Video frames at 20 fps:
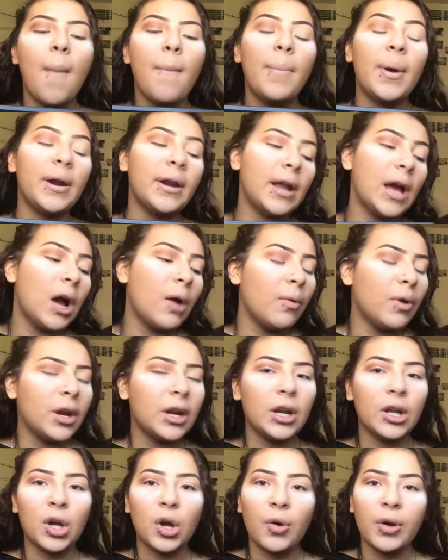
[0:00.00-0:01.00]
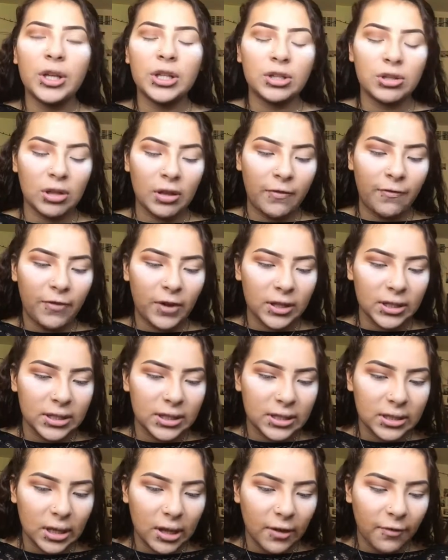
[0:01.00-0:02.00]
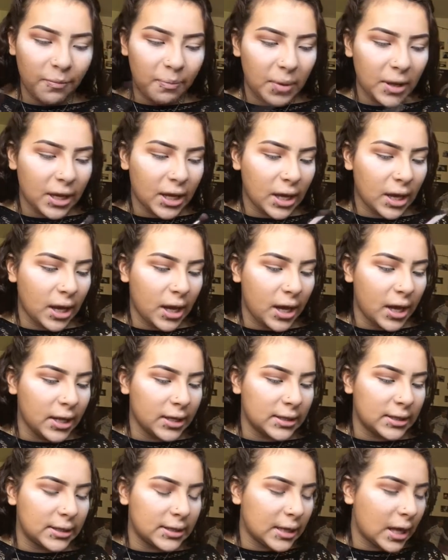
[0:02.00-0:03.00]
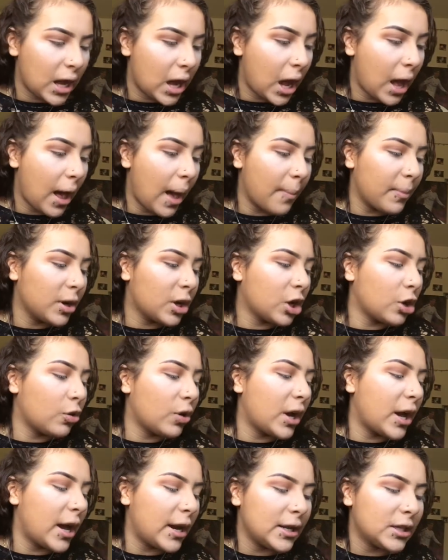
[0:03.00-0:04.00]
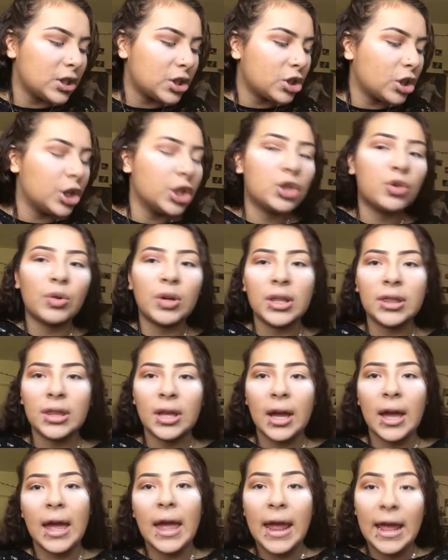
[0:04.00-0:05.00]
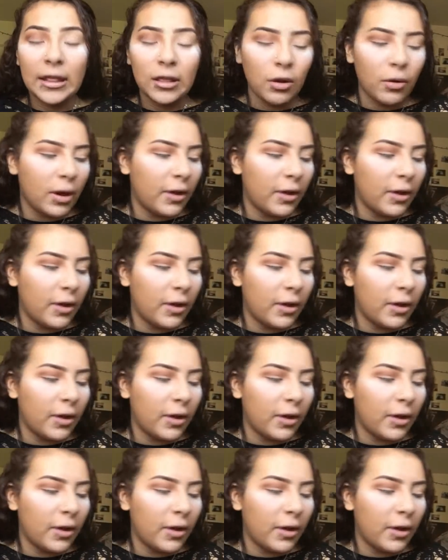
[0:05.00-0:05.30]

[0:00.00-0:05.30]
But now we're gonna go into the fun stuff because I'm gonna go ahead and start doing the halo